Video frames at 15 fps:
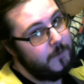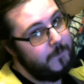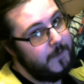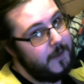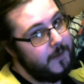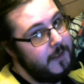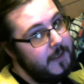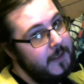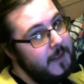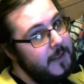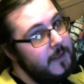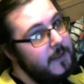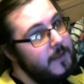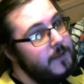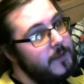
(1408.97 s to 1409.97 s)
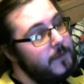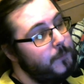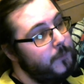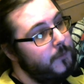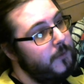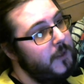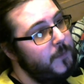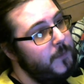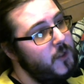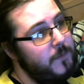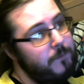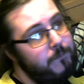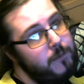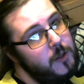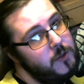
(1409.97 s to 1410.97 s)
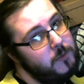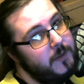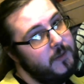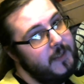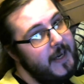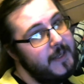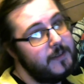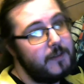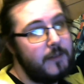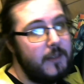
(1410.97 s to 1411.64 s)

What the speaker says: That thing is pretty much impossible to get.